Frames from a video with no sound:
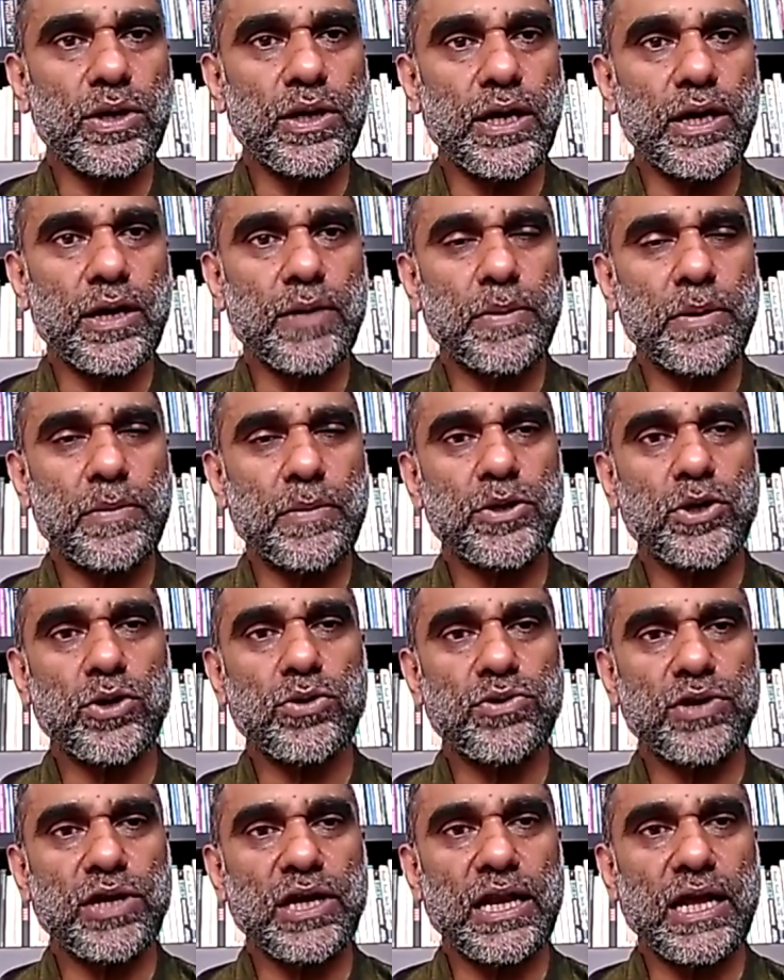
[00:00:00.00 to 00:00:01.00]
uh, people don't
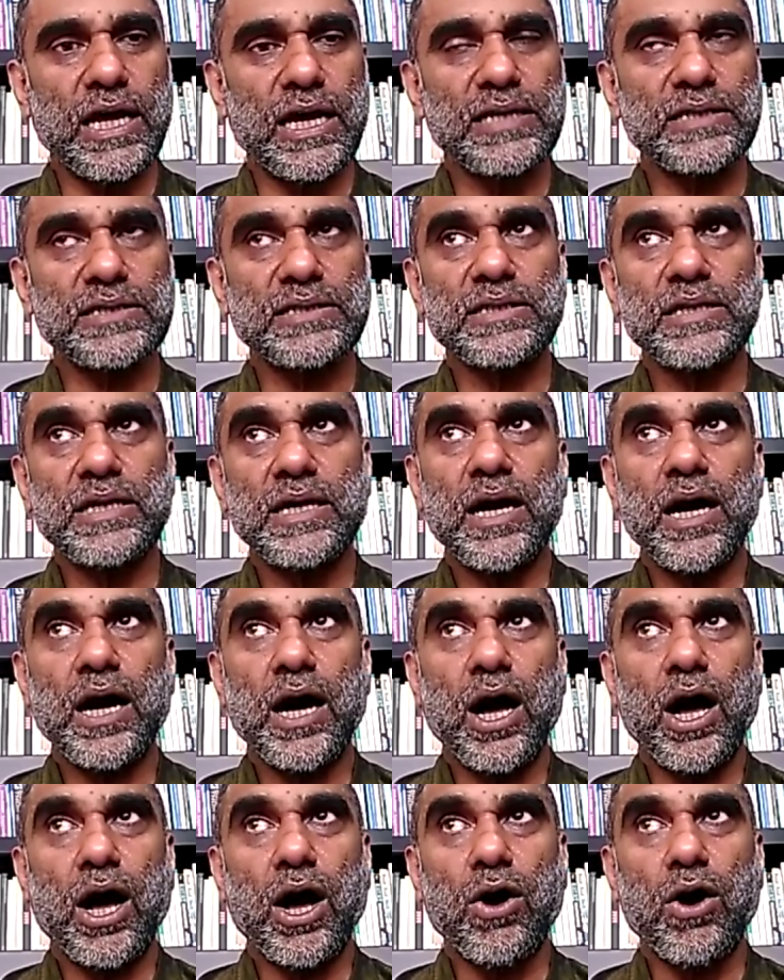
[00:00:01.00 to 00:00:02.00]
realize
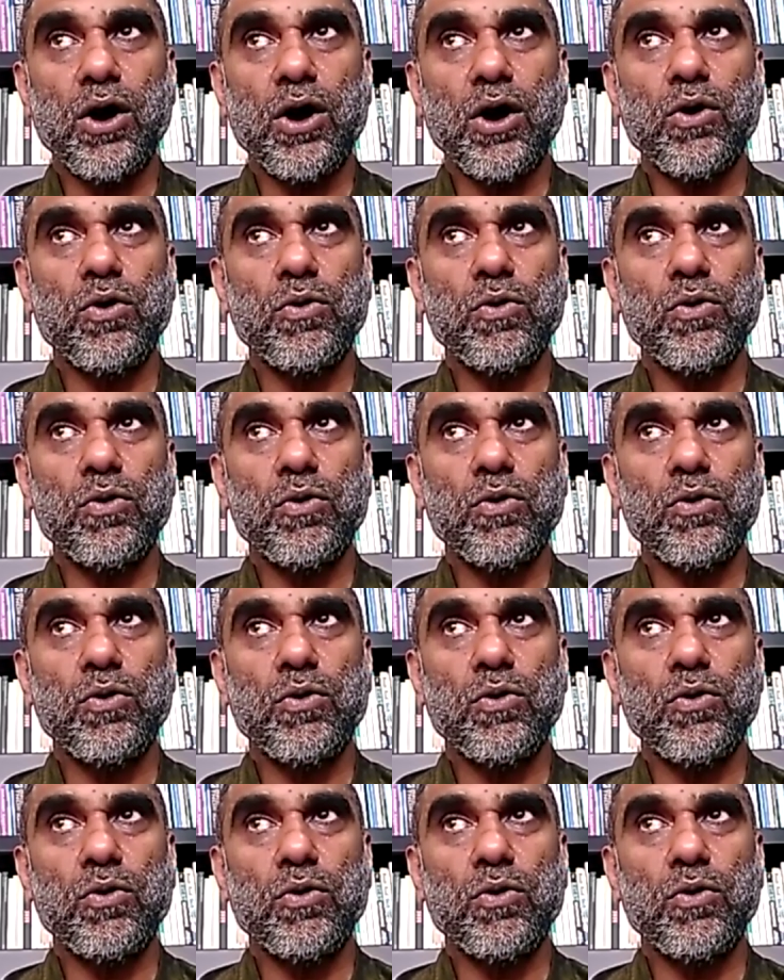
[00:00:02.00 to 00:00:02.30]
how